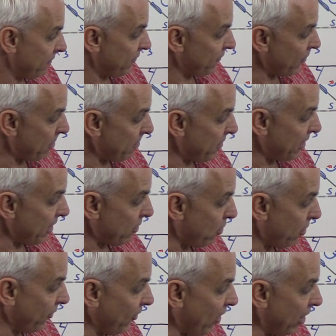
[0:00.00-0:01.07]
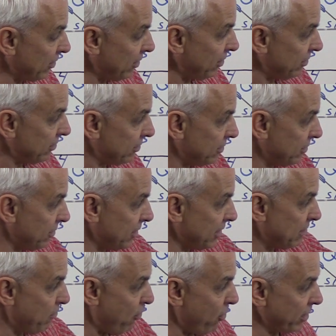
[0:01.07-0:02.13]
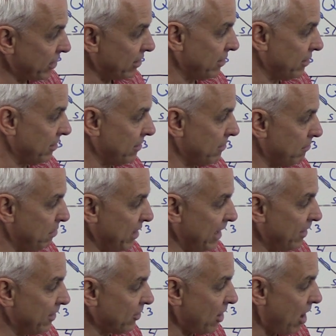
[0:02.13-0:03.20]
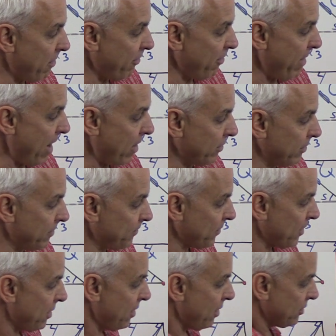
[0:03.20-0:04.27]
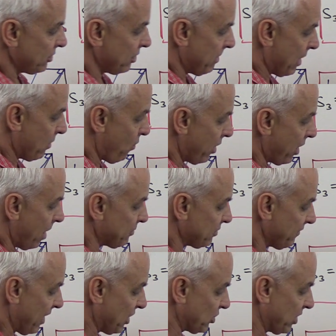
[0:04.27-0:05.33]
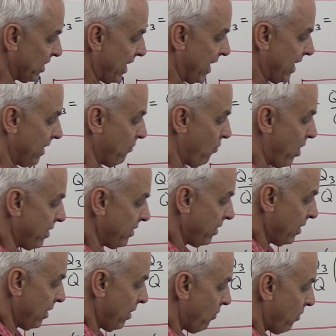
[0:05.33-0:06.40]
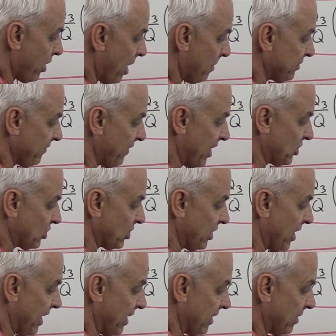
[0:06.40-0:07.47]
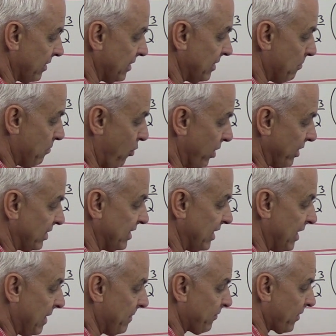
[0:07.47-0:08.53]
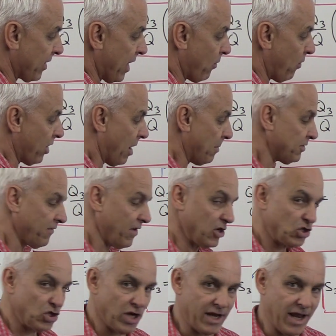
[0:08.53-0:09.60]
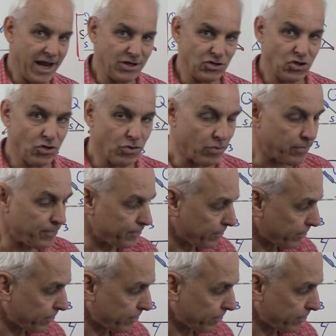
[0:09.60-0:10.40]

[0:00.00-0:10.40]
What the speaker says: from the horizontal to this point B, the top of the mountain. So you make 1 observation at A1, 1 observation at point D, and 1 observation at A2.